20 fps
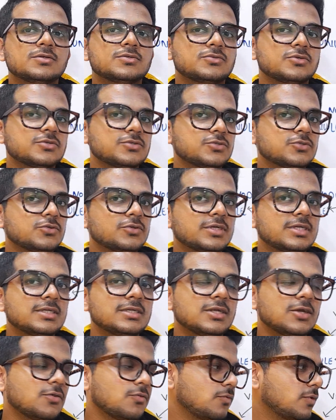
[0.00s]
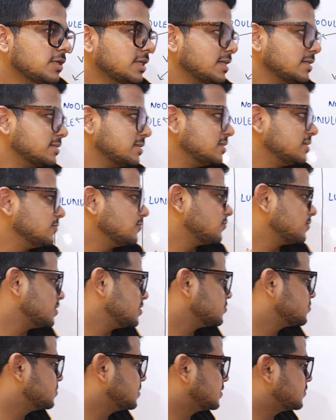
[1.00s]
So students, what are the
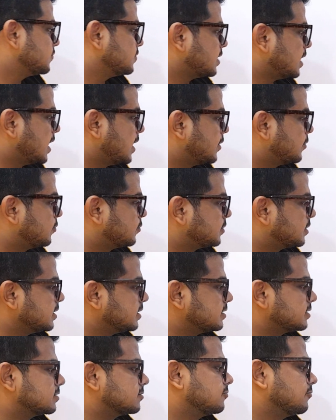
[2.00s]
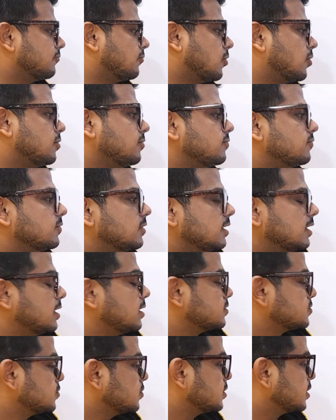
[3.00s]
difference between aortic wall,
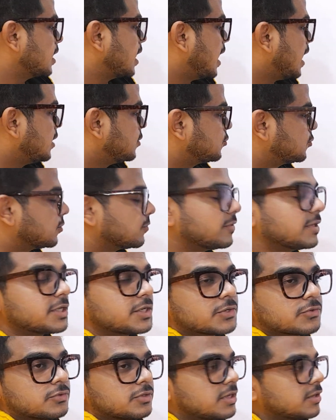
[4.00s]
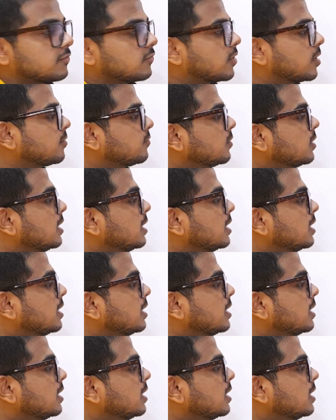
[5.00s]
atrioventricular wall